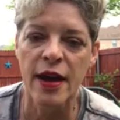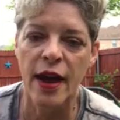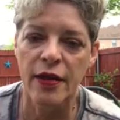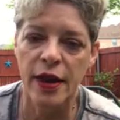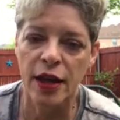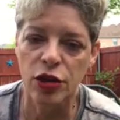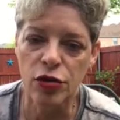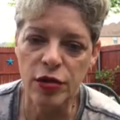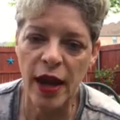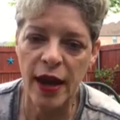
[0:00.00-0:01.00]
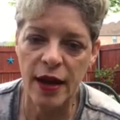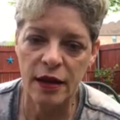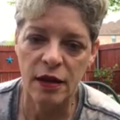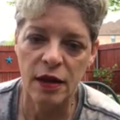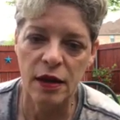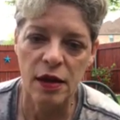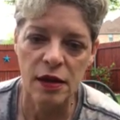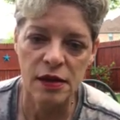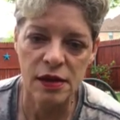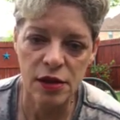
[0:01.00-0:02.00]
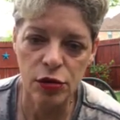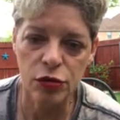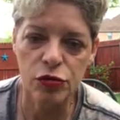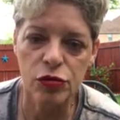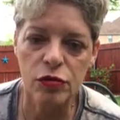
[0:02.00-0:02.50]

and that you can still,